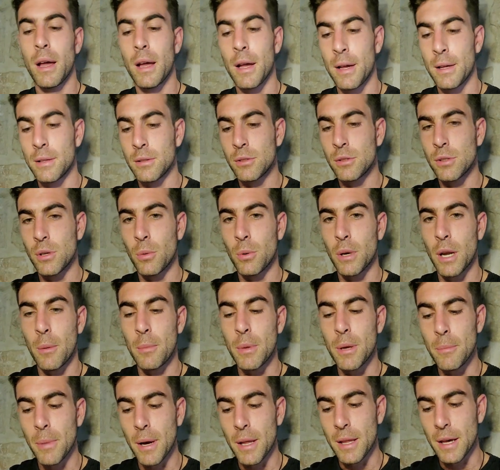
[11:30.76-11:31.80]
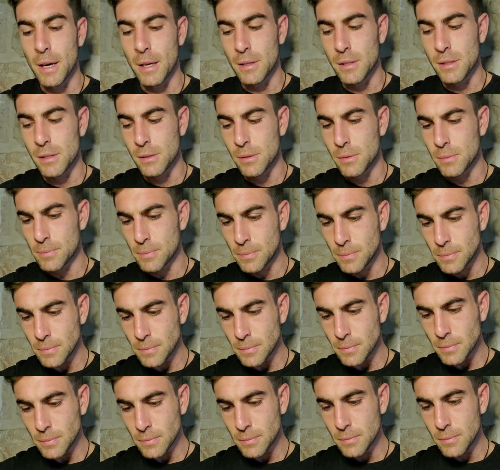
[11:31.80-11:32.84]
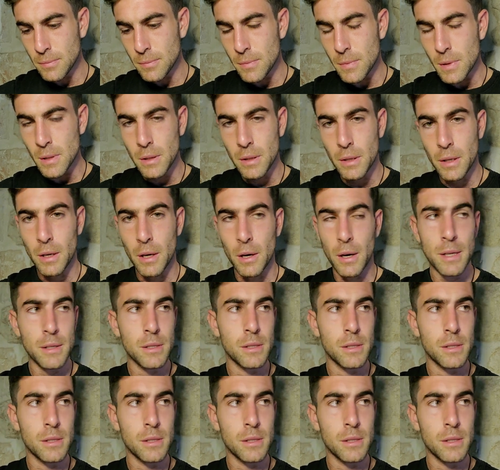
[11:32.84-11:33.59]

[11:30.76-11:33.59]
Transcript: And so what I mean by that is, I